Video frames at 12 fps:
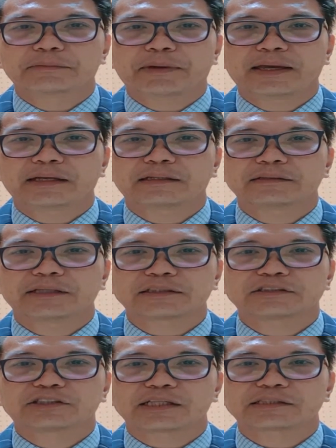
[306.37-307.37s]
make
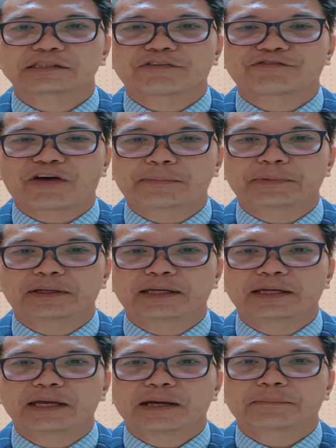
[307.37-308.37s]
not just their family,
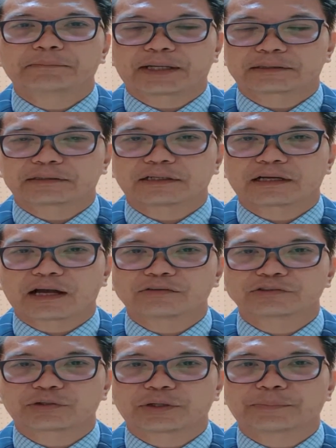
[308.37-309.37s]
but their
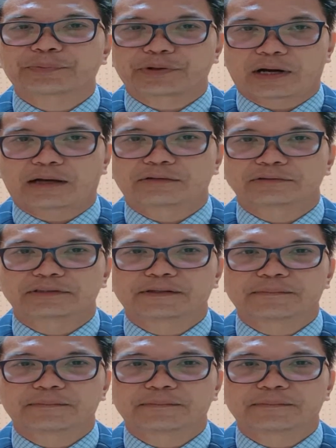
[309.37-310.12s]
country proud.